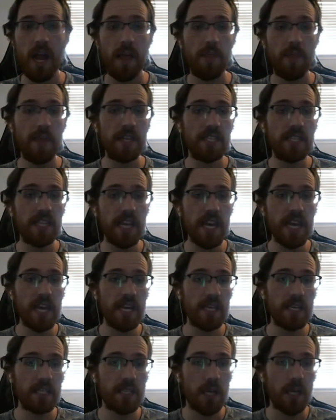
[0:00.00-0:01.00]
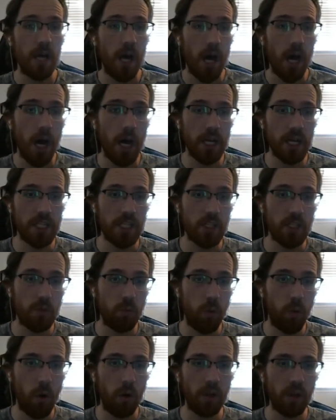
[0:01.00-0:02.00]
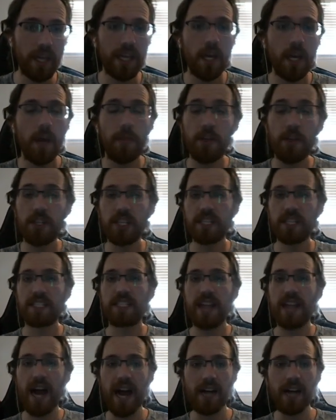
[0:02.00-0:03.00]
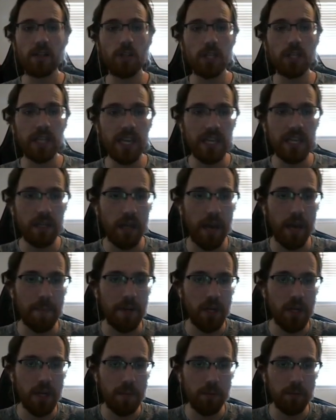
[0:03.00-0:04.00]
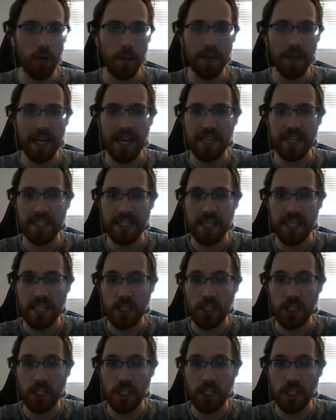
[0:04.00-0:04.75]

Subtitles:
This is a swole, like the design. Look at, I mean, you probably can't see it